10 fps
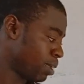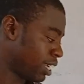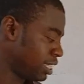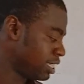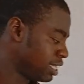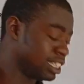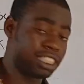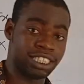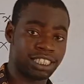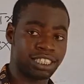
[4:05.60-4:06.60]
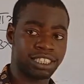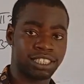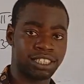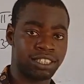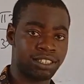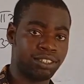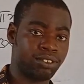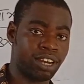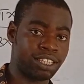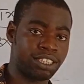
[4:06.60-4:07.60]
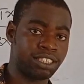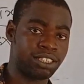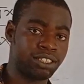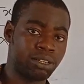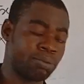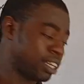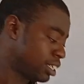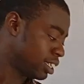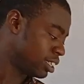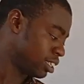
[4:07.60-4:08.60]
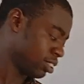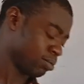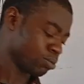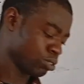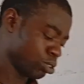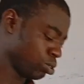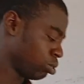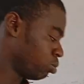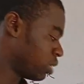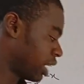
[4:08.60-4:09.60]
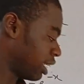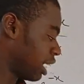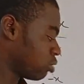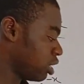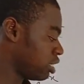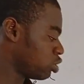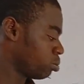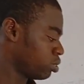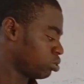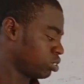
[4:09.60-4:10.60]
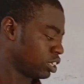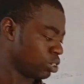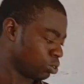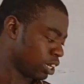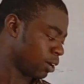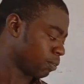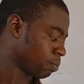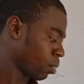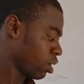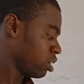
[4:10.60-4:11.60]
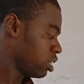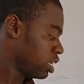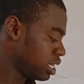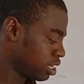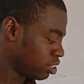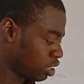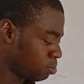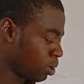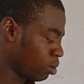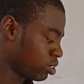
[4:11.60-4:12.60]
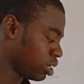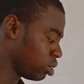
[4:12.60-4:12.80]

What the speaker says: by indices, right? By indices. So we can actually substitute 0 now. E raised to the power of